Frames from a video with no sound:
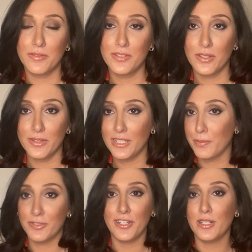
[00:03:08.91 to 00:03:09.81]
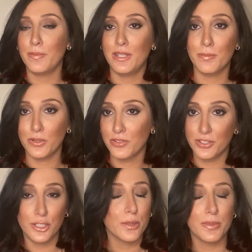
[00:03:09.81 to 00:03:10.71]
So they can pretend to be the most
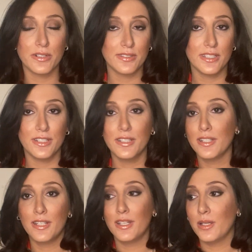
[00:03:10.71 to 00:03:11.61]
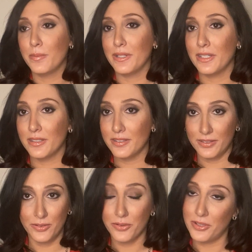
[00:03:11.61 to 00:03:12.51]
secure person, but
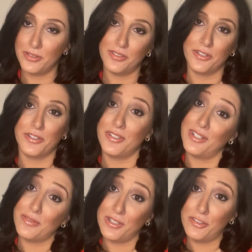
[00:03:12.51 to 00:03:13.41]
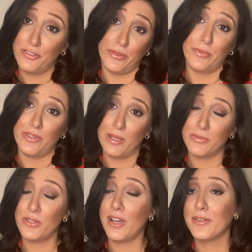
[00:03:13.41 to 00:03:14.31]
you don't know until you're in a relationship with them.
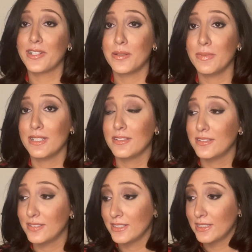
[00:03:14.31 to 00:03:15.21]
So I recommend